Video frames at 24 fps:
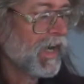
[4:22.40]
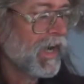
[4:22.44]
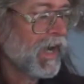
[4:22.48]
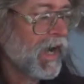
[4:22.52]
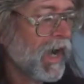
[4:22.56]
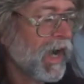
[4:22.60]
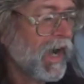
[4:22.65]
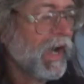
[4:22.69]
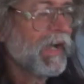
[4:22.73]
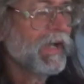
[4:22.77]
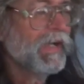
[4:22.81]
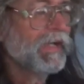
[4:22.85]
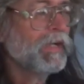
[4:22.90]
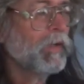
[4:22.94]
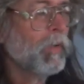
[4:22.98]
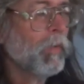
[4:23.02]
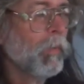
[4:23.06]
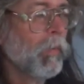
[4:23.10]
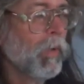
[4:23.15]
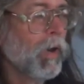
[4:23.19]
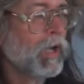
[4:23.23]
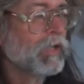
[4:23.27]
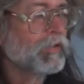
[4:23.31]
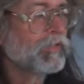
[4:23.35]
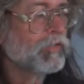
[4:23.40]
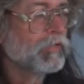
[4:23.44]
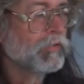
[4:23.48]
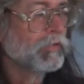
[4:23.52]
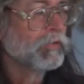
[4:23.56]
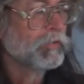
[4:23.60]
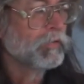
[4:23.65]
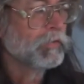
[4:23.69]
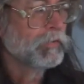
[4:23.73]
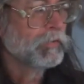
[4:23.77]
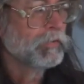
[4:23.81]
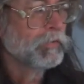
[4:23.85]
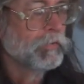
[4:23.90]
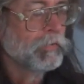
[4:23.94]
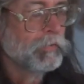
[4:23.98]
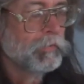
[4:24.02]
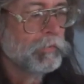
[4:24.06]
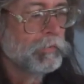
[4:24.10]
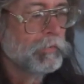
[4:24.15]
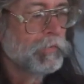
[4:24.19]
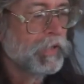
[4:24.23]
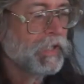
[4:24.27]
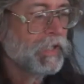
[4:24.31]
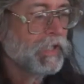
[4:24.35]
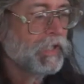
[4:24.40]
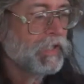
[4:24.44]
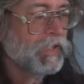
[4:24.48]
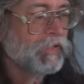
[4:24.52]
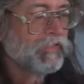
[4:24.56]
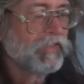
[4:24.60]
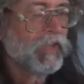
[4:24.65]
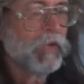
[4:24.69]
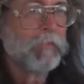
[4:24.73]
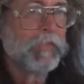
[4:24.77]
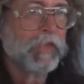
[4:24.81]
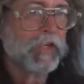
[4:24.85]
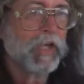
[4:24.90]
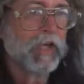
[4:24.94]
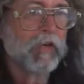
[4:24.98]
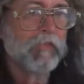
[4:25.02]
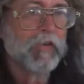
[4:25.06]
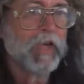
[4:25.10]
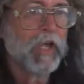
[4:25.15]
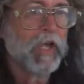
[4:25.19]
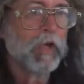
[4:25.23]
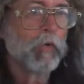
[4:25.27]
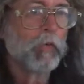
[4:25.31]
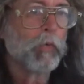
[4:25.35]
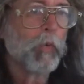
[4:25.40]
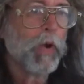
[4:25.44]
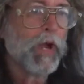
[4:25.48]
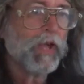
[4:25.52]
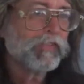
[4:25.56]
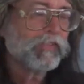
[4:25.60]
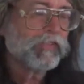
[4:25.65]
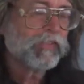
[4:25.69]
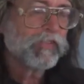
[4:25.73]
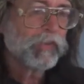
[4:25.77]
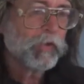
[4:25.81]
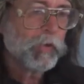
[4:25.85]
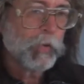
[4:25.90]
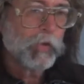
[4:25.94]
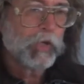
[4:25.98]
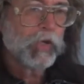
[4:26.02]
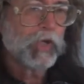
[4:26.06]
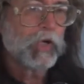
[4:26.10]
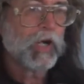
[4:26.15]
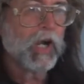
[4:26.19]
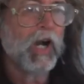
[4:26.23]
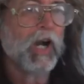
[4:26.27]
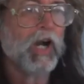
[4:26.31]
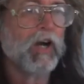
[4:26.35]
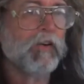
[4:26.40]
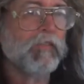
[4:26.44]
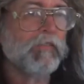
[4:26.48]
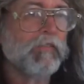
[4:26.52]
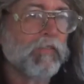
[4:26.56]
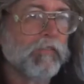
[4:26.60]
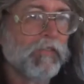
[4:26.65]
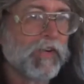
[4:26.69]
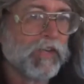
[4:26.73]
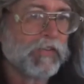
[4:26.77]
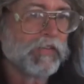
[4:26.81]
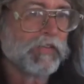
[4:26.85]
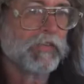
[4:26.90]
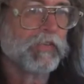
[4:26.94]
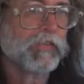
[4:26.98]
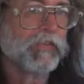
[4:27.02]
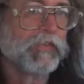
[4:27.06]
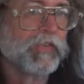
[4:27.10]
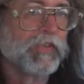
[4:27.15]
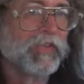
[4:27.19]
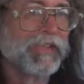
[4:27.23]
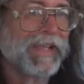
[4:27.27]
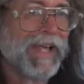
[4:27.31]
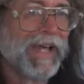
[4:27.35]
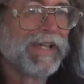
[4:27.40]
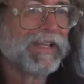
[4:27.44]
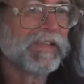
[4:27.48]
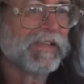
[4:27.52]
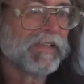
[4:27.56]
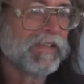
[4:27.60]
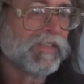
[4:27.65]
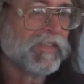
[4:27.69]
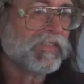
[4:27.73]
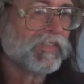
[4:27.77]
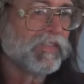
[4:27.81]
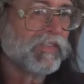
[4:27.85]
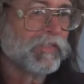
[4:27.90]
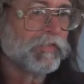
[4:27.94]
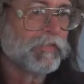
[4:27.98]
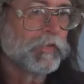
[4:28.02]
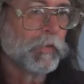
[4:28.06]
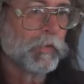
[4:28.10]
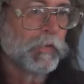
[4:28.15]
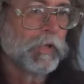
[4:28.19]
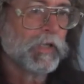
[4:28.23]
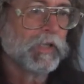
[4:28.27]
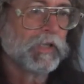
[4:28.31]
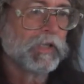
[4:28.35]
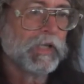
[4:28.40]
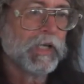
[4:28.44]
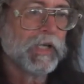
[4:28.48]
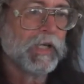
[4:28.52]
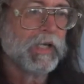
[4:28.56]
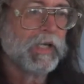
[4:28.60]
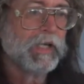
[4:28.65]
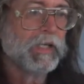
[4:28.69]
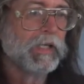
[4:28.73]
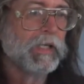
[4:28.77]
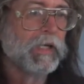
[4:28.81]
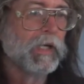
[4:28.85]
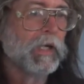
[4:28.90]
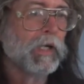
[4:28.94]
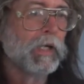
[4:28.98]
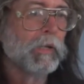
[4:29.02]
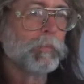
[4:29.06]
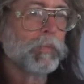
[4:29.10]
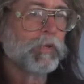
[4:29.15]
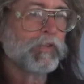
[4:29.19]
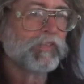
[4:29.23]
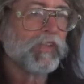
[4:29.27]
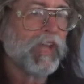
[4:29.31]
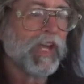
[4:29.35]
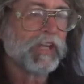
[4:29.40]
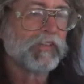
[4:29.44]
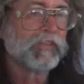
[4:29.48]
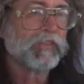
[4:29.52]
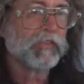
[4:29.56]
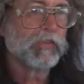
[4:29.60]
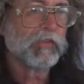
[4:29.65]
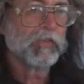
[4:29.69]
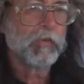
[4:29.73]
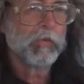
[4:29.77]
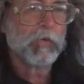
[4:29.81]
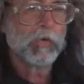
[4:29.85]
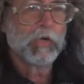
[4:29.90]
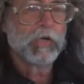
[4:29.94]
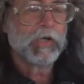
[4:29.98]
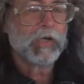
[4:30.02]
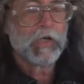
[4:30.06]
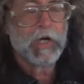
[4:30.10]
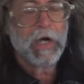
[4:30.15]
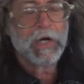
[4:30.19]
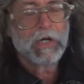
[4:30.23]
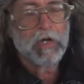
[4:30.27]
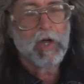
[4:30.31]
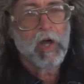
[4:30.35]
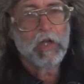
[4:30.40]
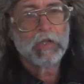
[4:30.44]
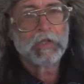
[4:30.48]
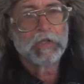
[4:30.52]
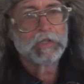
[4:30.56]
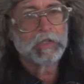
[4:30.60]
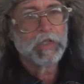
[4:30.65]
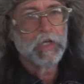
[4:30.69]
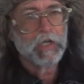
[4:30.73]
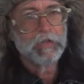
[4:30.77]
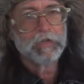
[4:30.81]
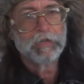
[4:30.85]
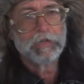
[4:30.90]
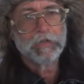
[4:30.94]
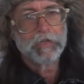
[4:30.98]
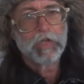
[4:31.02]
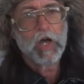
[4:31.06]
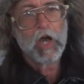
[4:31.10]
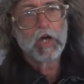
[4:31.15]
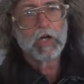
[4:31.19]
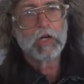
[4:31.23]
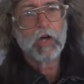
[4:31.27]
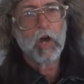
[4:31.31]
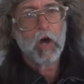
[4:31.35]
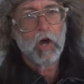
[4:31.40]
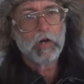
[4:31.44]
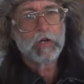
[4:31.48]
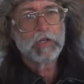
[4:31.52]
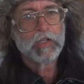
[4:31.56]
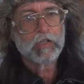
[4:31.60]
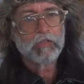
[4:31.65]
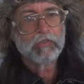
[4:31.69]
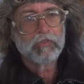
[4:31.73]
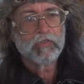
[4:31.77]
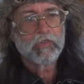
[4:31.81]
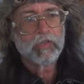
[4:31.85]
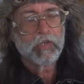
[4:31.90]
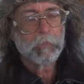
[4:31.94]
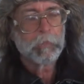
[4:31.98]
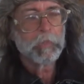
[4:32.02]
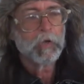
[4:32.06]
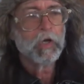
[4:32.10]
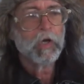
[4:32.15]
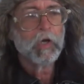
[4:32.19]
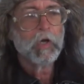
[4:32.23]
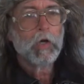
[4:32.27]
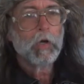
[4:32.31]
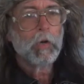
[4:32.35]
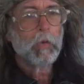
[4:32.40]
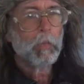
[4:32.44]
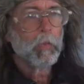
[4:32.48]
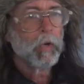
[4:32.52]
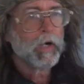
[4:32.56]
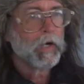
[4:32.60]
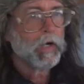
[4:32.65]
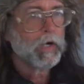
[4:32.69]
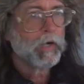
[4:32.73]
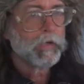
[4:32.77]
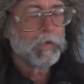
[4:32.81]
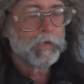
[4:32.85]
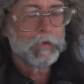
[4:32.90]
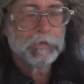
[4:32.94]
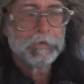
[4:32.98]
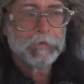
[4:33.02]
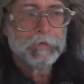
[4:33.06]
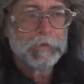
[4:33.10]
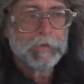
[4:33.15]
I want to be something of a rescuer of vessels like this, if you will, a protector, or I call it underdog guardianship, where